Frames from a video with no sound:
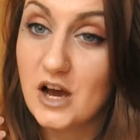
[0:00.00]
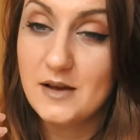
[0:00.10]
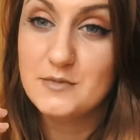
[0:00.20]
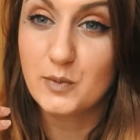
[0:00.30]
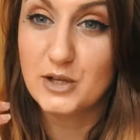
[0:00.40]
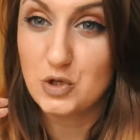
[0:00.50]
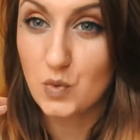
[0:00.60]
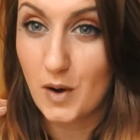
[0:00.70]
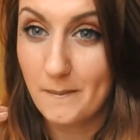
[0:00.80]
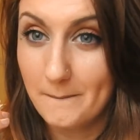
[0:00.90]
times when
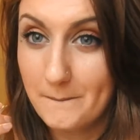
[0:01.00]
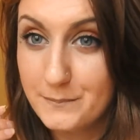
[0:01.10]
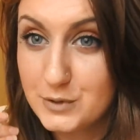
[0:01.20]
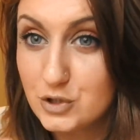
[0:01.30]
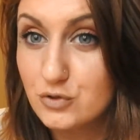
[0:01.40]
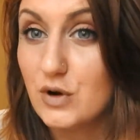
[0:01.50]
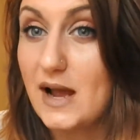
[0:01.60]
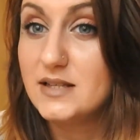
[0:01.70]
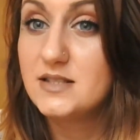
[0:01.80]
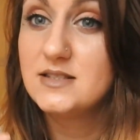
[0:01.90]
you are
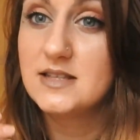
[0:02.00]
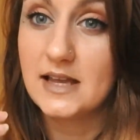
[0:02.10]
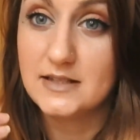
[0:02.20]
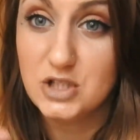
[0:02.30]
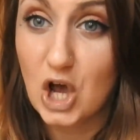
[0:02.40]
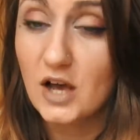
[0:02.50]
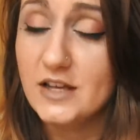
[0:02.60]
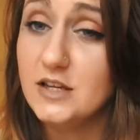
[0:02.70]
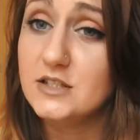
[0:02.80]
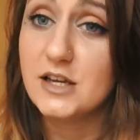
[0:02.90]
stressed and
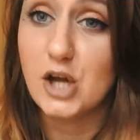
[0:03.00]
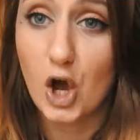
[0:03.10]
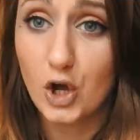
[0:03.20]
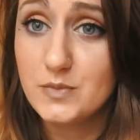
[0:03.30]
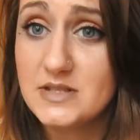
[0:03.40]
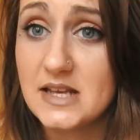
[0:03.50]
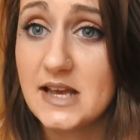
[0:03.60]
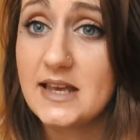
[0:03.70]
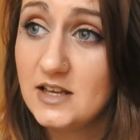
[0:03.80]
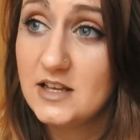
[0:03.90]
tired and
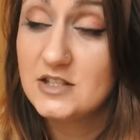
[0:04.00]
homesick,